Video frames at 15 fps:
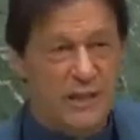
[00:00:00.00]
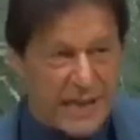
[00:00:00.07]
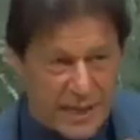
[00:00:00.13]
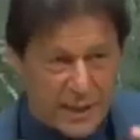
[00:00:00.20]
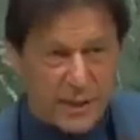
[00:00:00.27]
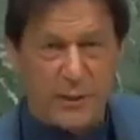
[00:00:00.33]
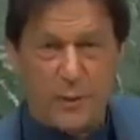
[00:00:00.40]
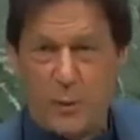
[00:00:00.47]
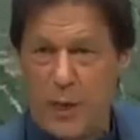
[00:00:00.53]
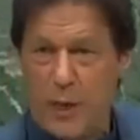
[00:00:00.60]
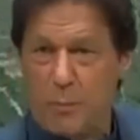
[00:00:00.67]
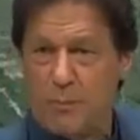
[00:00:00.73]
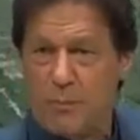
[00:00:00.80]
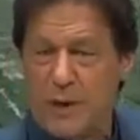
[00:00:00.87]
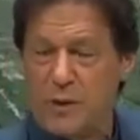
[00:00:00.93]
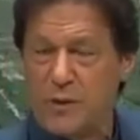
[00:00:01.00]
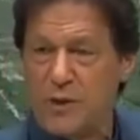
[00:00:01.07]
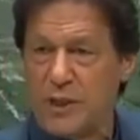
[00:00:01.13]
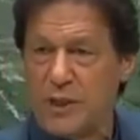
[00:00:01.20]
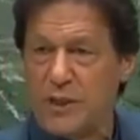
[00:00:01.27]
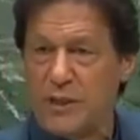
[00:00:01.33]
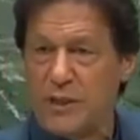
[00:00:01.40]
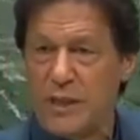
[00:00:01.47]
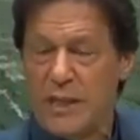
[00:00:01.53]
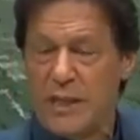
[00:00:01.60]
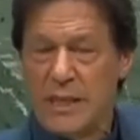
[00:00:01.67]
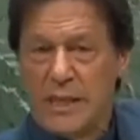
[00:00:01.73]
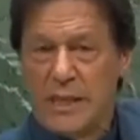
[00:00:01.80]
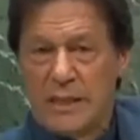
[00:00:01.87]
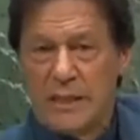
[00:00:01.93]
They actually wear brown shirts.
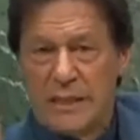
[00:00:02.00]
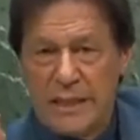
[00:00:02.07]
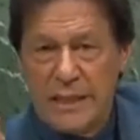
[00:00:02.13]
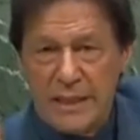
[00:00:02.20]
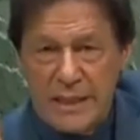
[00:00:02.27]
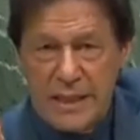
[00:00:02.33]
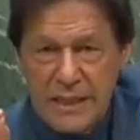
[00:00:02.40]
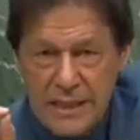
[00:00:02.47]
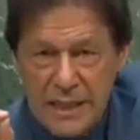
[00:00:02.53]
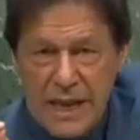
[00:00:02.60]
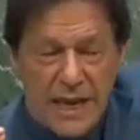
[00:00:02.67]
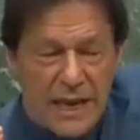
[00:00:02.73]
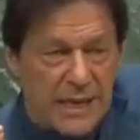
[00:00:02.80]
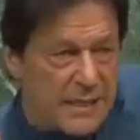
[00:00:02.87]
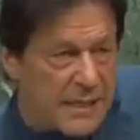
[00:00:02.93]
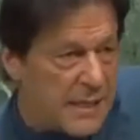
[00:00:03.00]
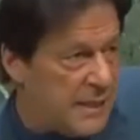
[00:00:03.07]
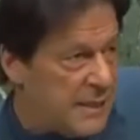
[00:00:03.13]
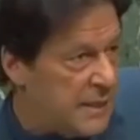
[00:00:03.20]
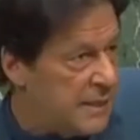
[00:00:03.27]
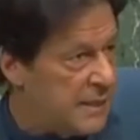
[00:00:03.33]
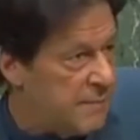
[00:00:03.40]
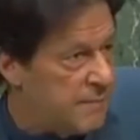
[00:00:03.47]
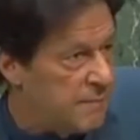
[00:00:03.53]
This RSS,